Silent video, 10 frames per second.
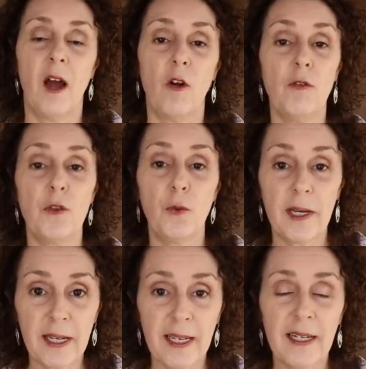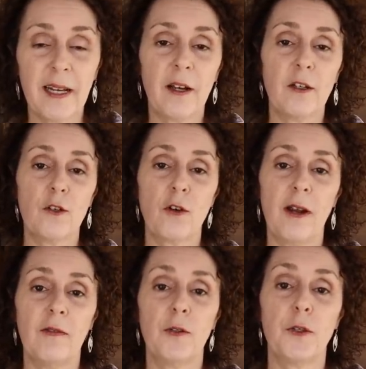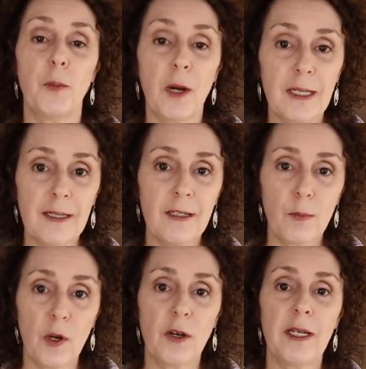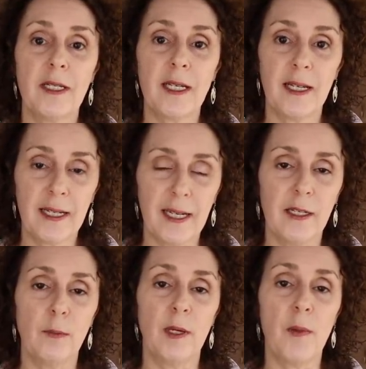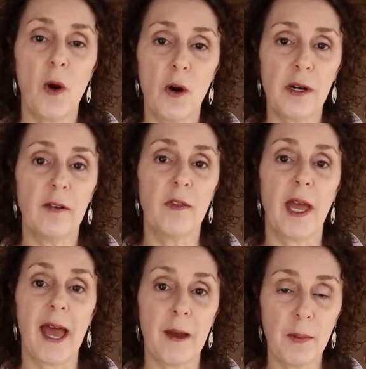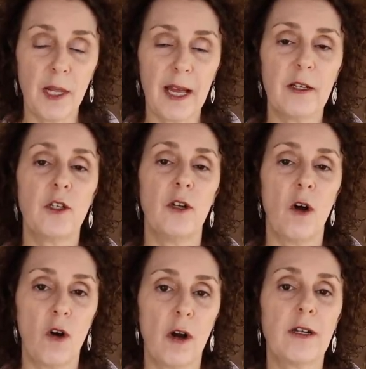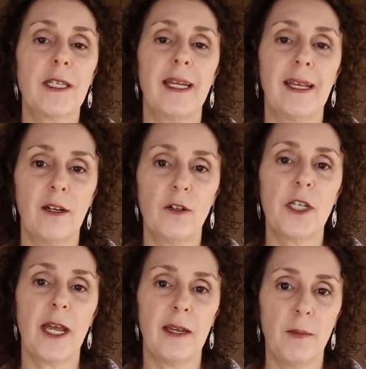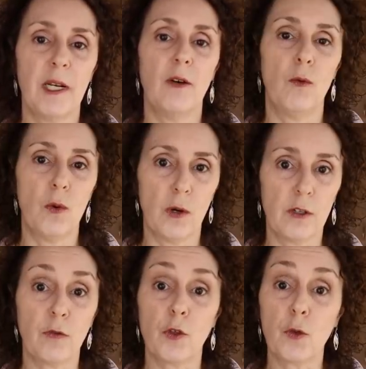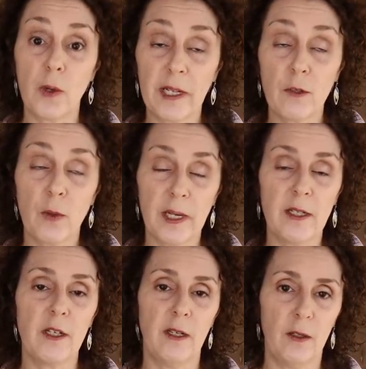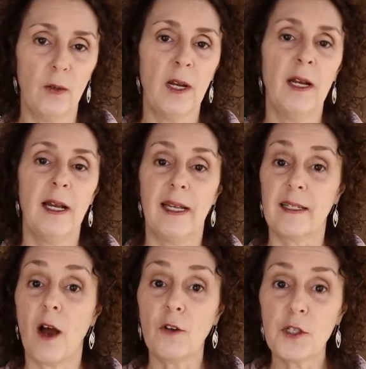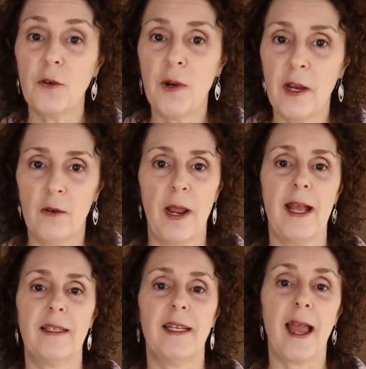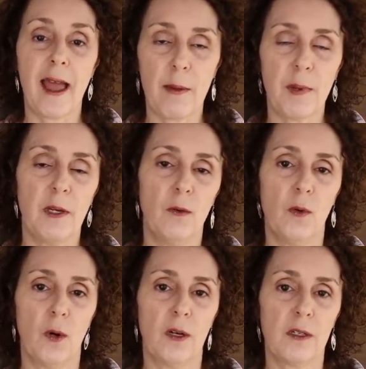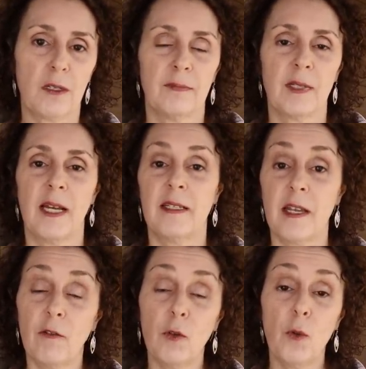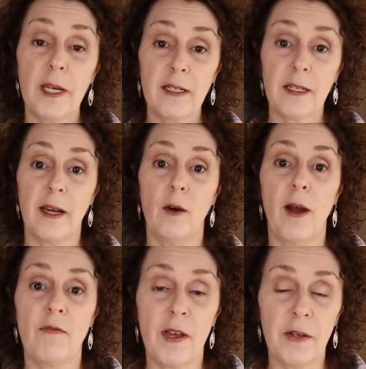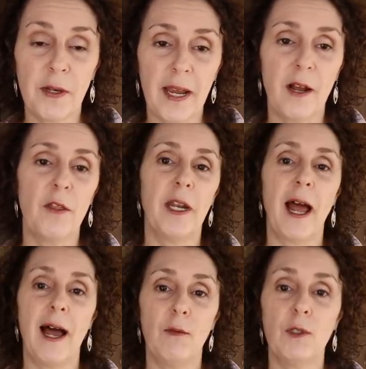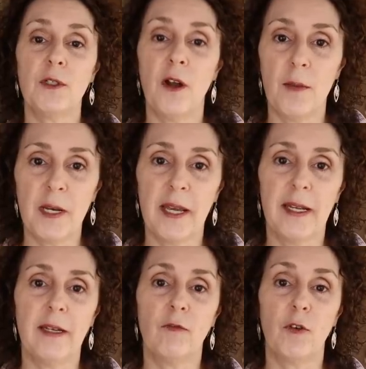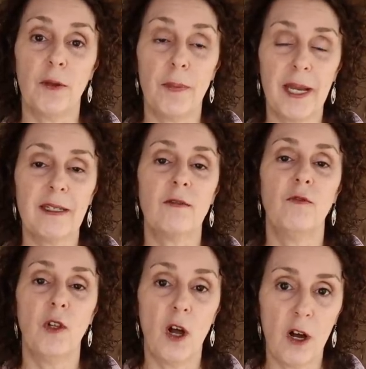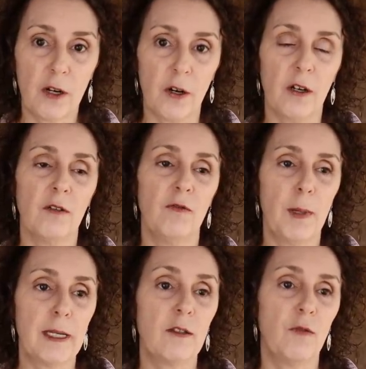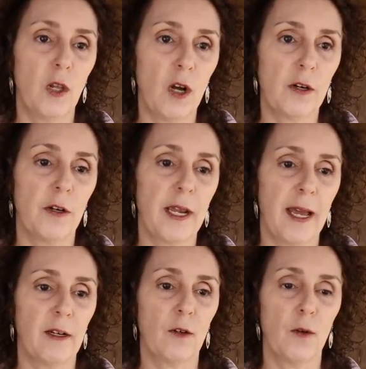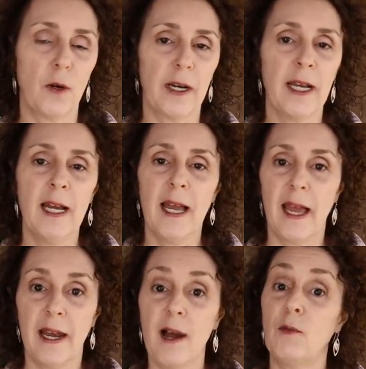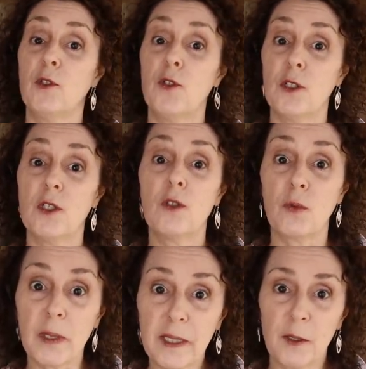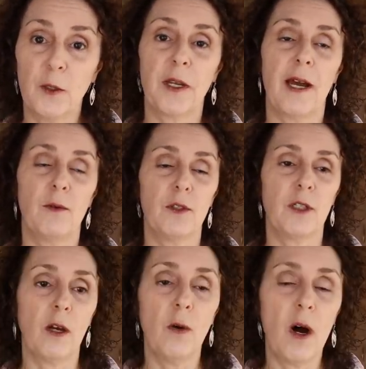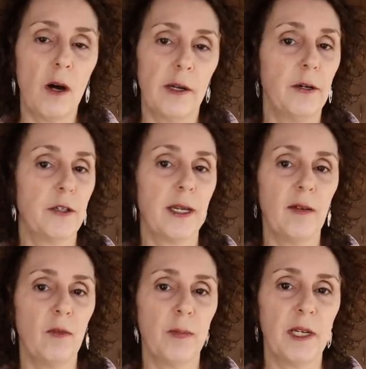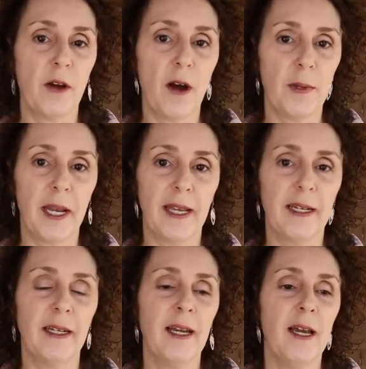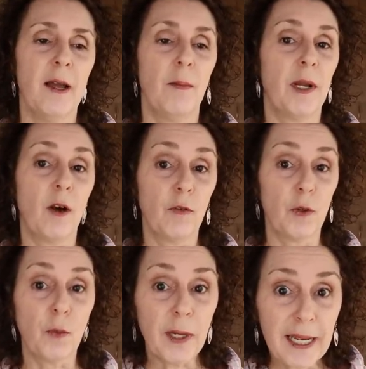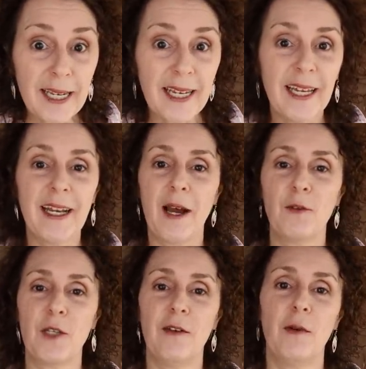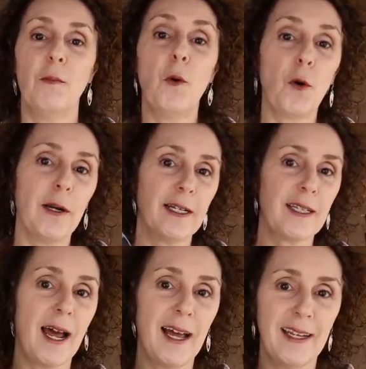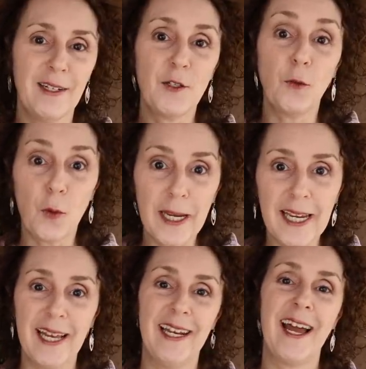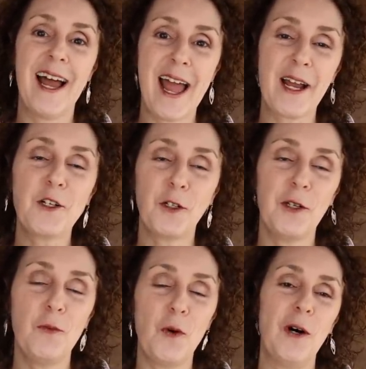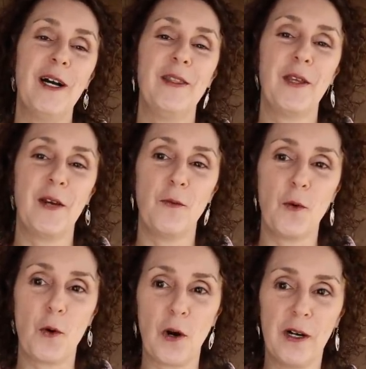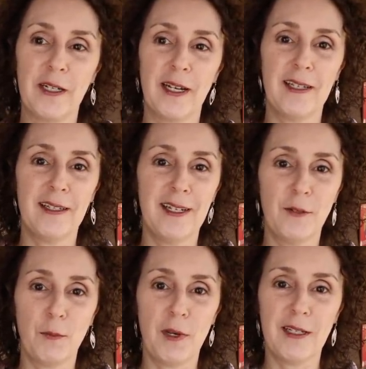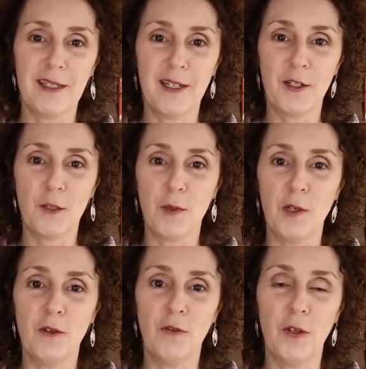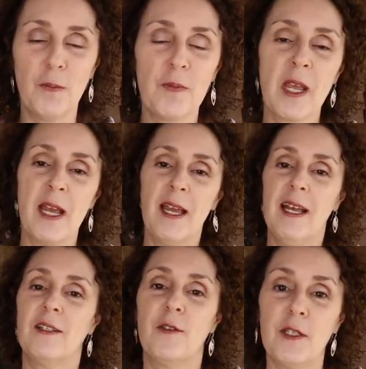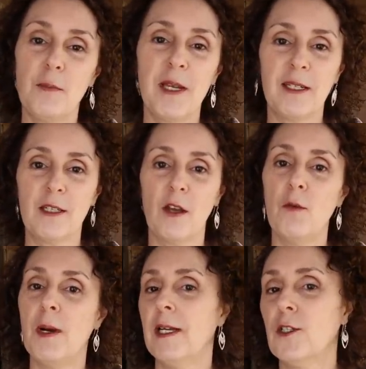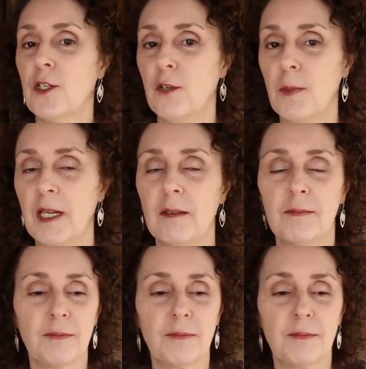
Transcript: Over the weekend, I got to travel to Prestonsburg, Kentucky to be part of the Appalachian Arts and Entertainment Awards for twenty twenty-two. It's also known as the Appy Awards. Several weeks ago, I found out that I was nominated for the Best Vlogger, Best Vlogger category, and I was just thrilled. I was so honored to even be nominated. But over the weekend, I was even more excited to win. I actually won the award. Isn't it, isn't it just beautiful? So this means so much to me.